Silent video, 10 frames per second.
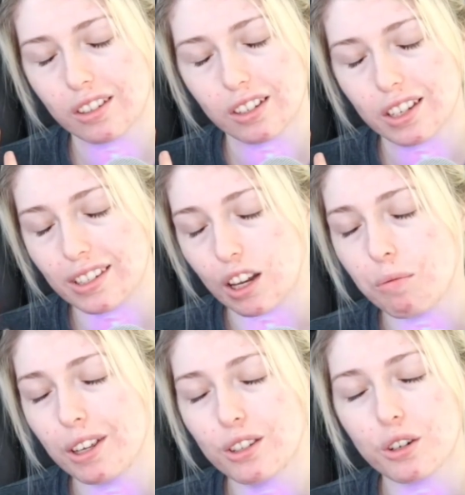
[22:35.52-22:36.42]

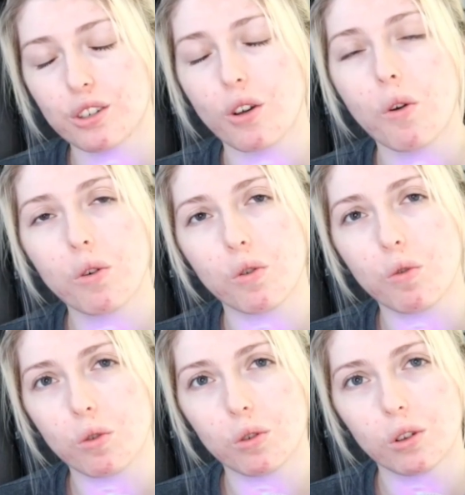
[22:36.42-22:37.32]
centipedes are so
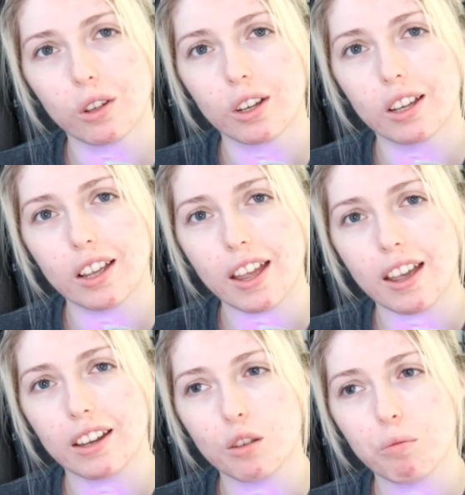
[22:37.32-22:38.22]
cool,
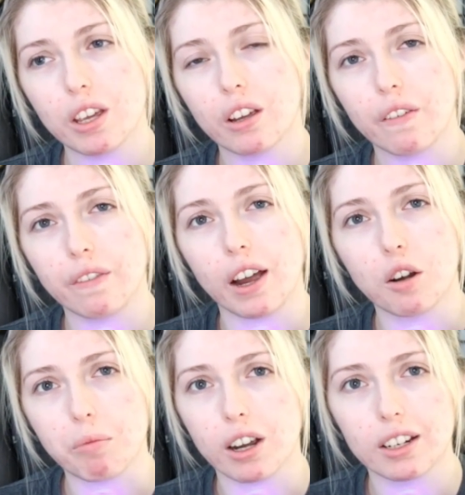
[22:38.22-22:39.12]
and it being a
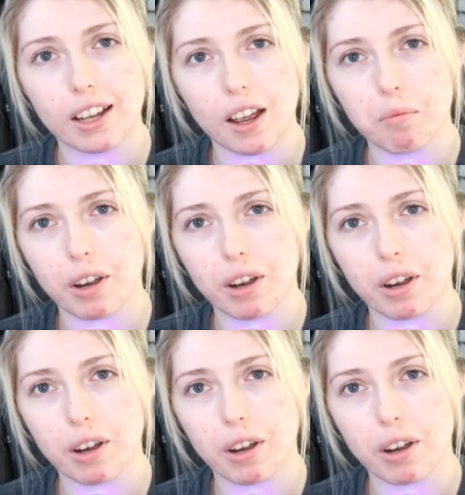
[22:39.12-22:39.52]
fire bug type